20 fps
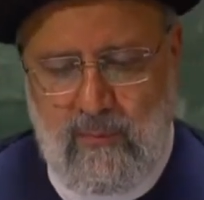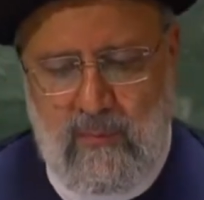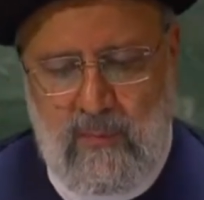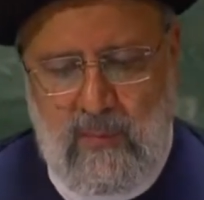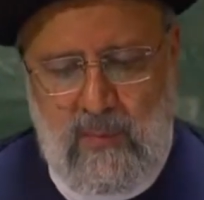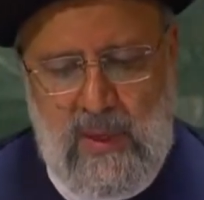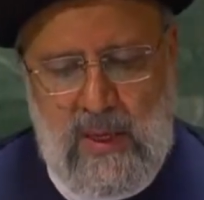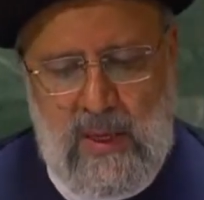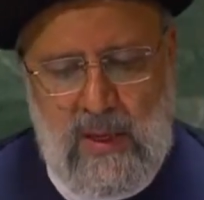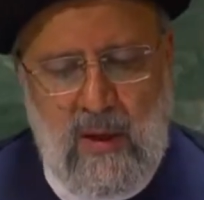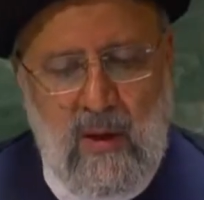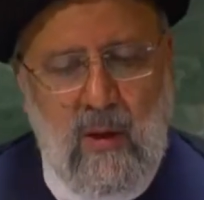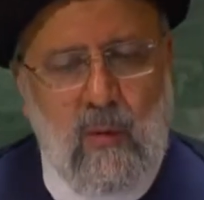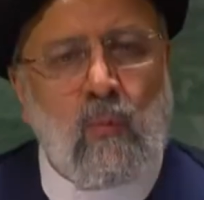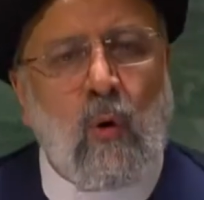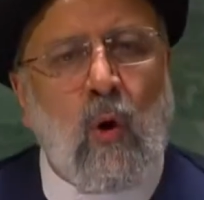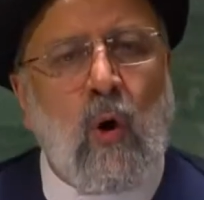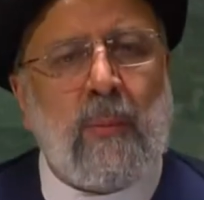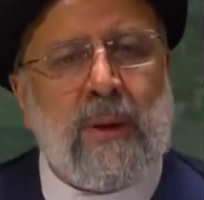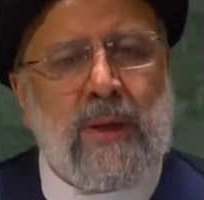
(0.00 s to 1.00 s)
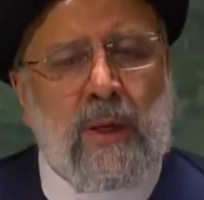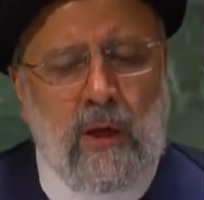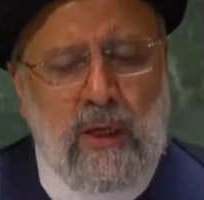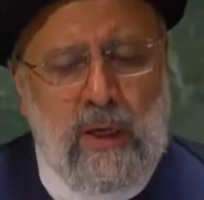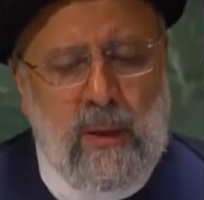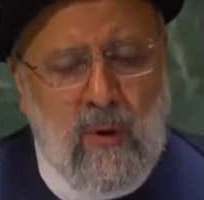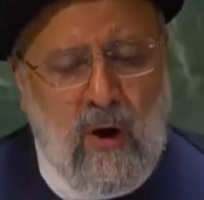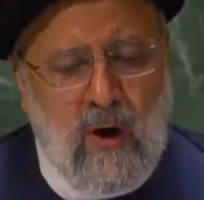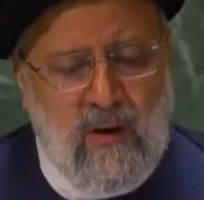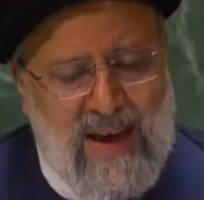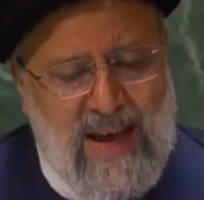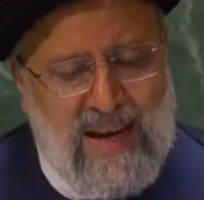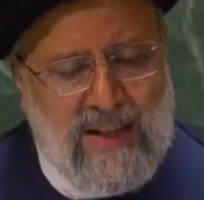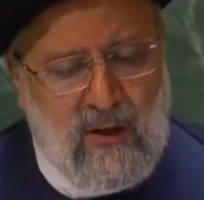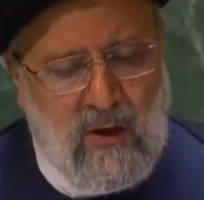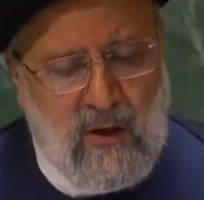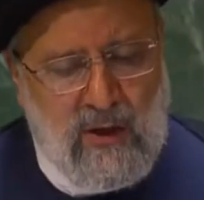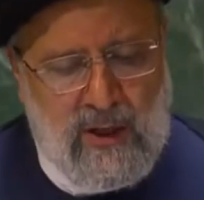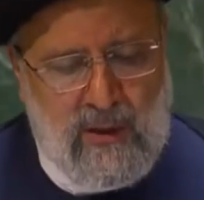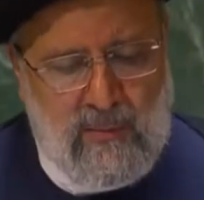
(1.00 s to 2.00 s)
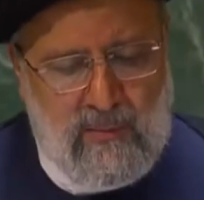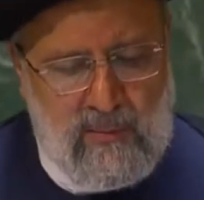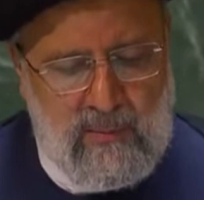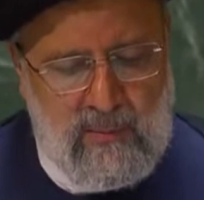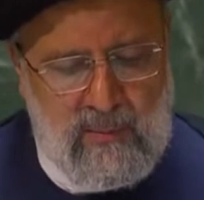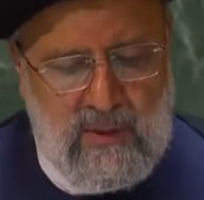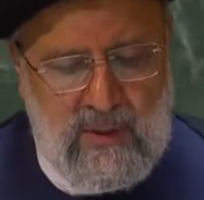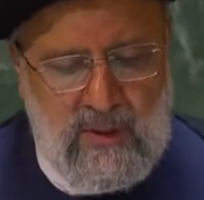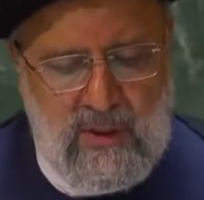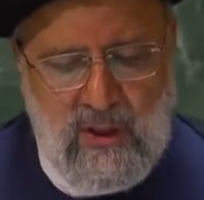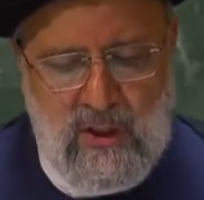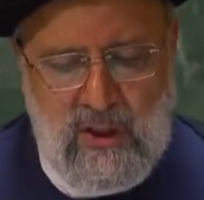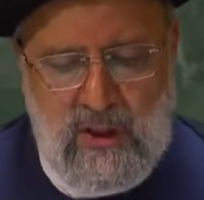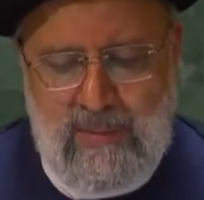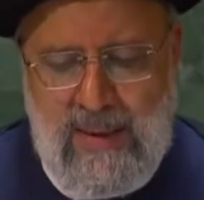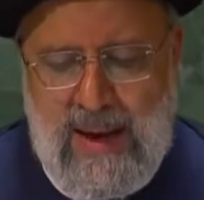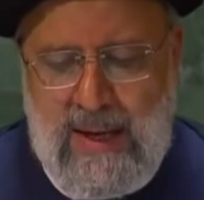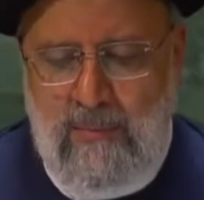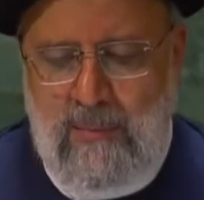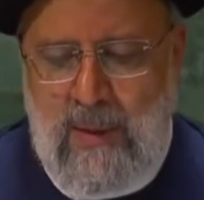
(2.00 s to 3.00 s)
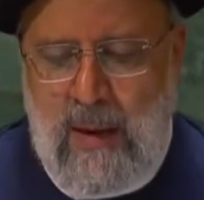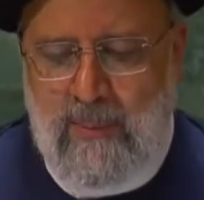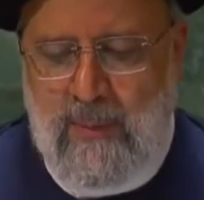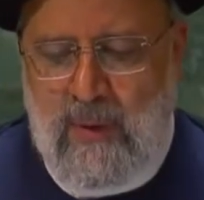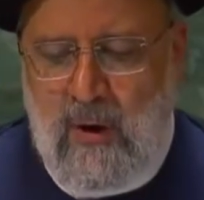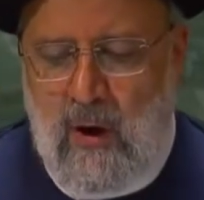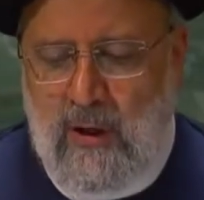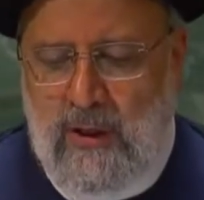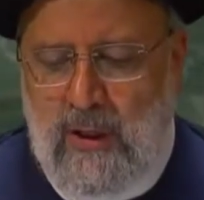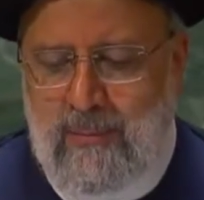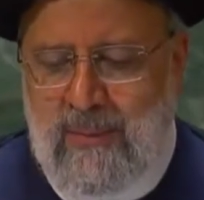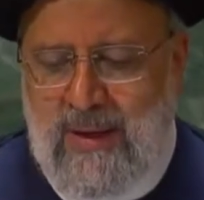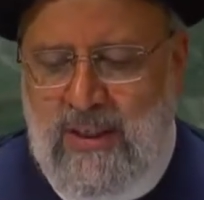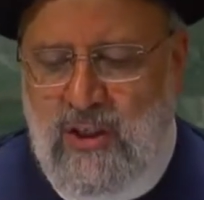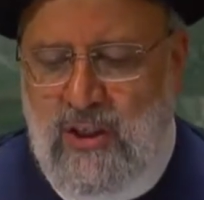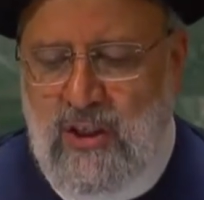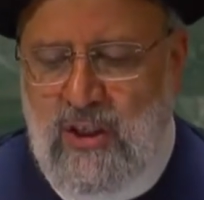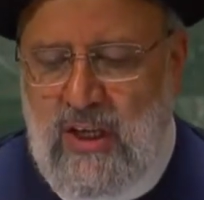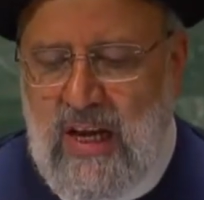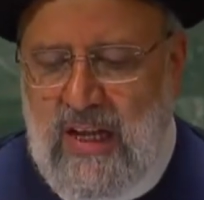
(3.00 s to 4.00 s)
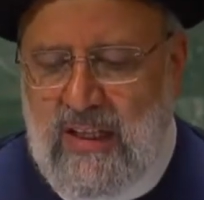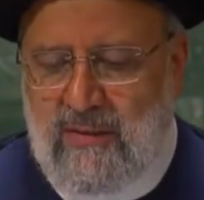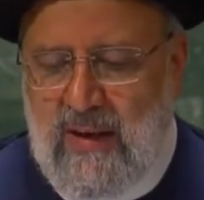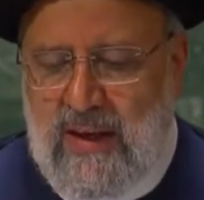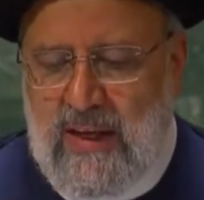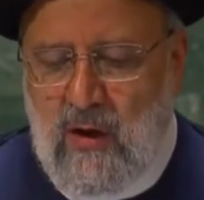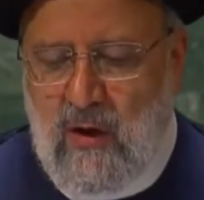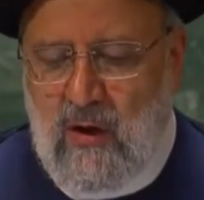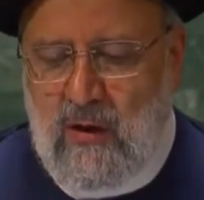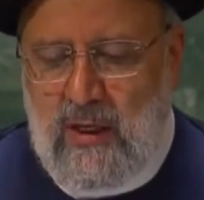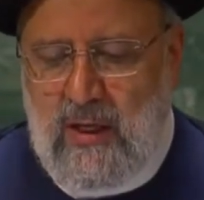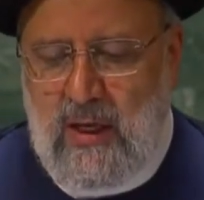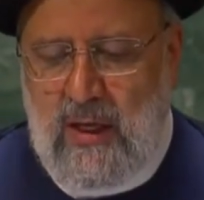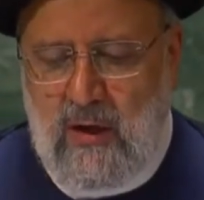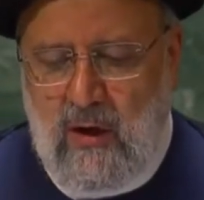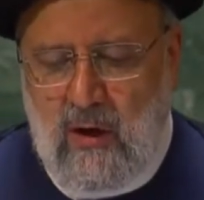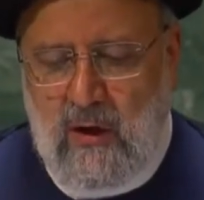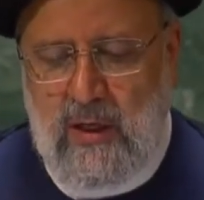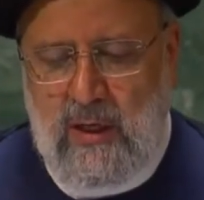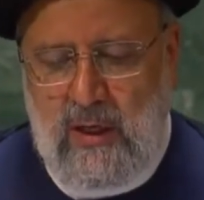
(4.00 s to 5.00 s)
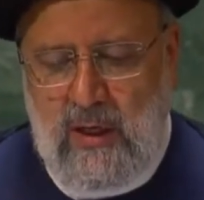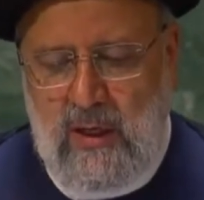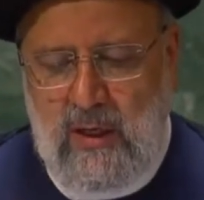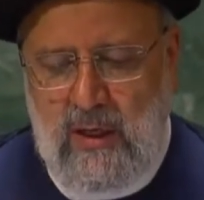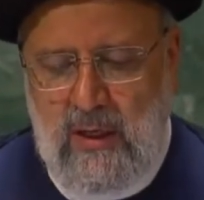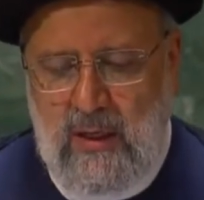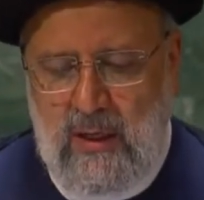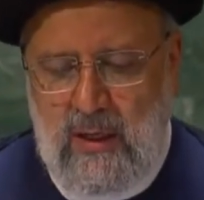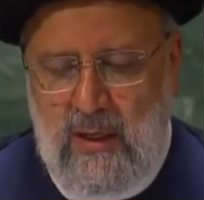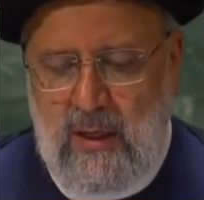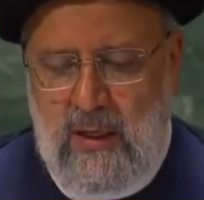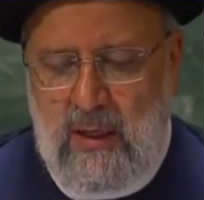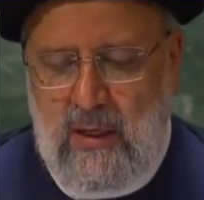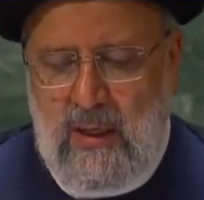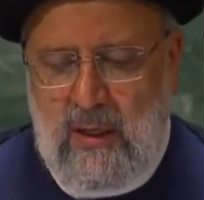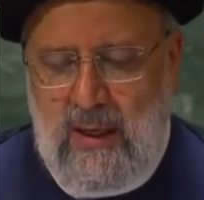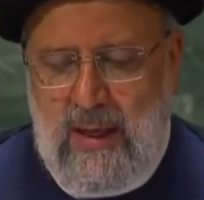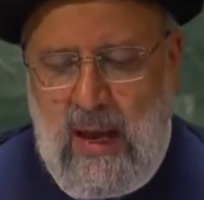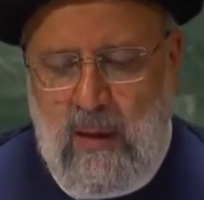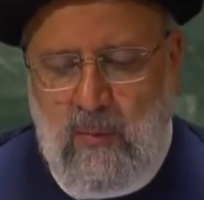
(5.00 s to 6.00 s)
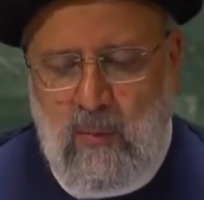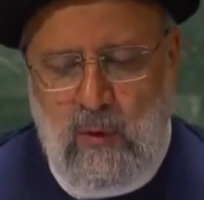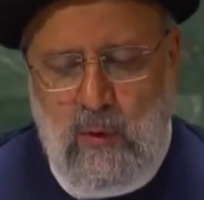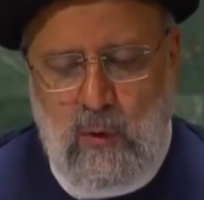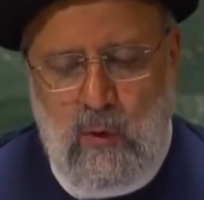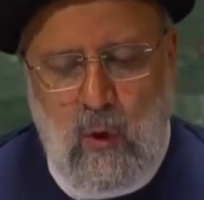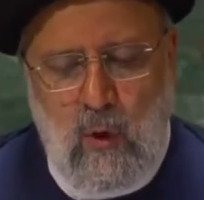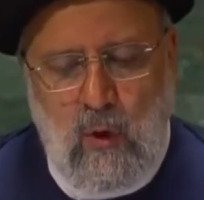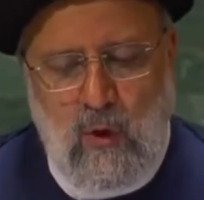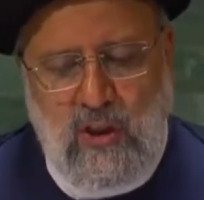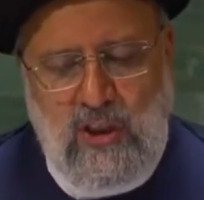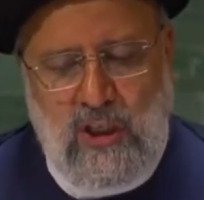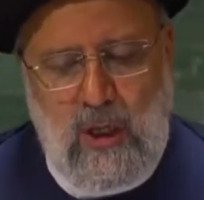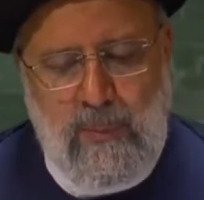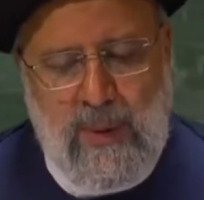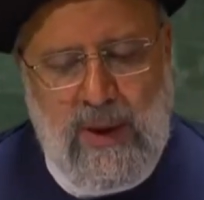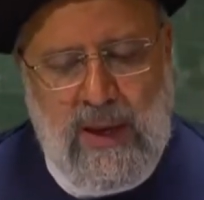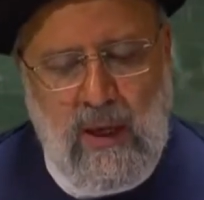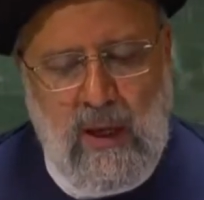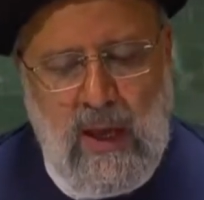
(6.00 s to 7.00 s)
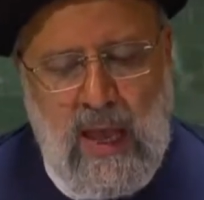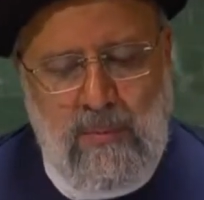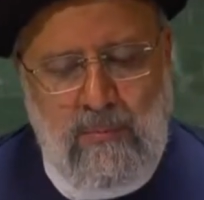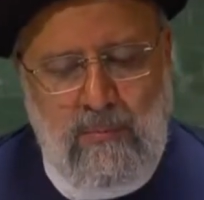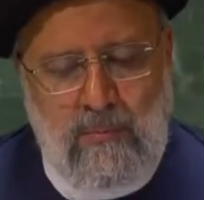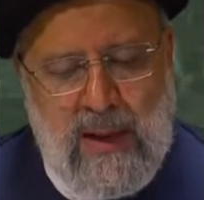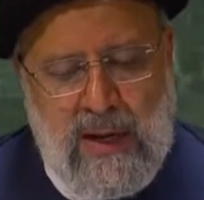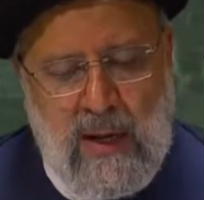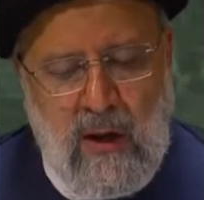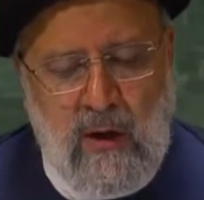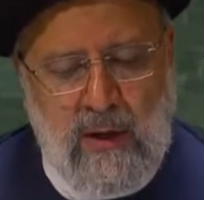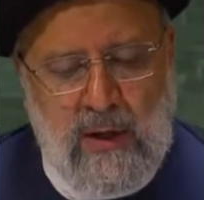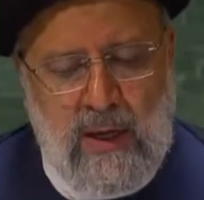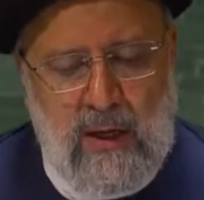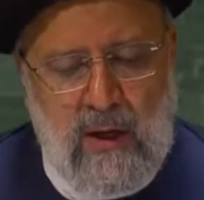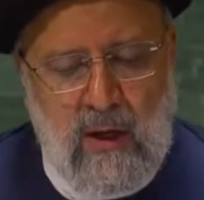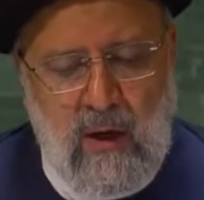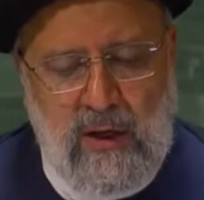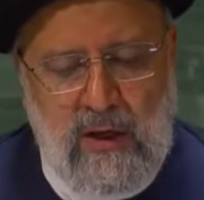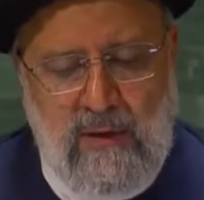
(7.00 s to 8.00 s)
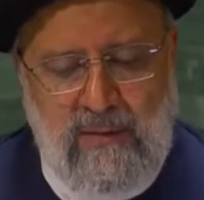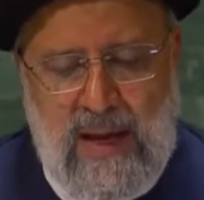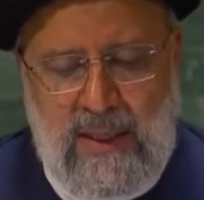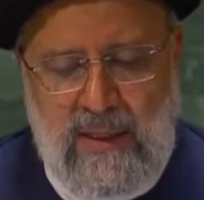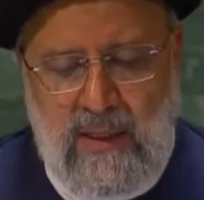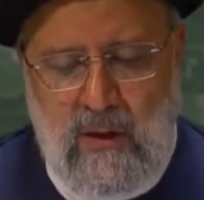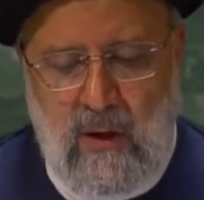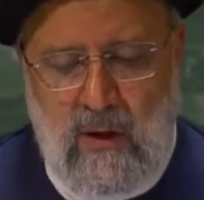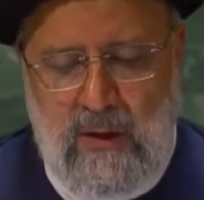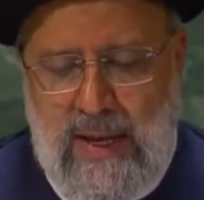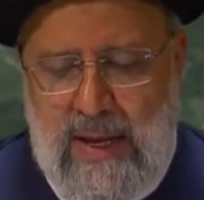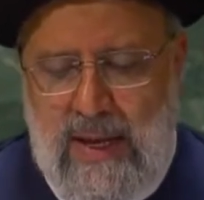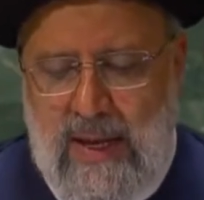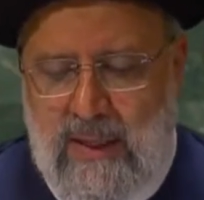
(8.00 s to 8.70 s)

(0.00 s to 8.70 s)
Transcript: ultimate seeker of justice does exist. We do believe that according to divine will, just as